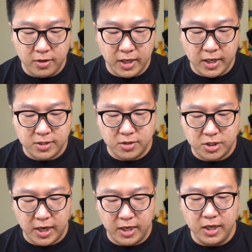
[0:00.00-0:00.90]
Okay, that's not
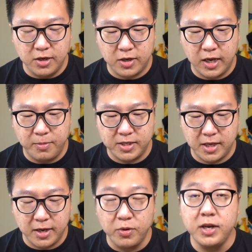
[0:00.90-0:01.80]
shiny. Okay, how about the
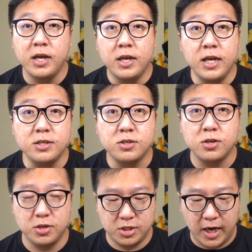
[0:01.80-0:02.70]
second one? That's also
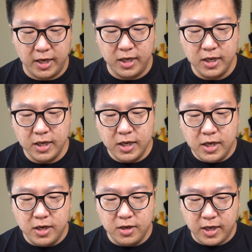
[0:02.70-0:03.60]
not shiny.
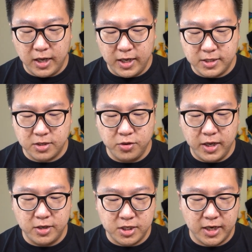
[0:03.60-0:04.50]
Okay, let's go
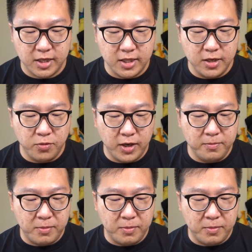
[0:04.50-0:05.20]
ahead and check the third one.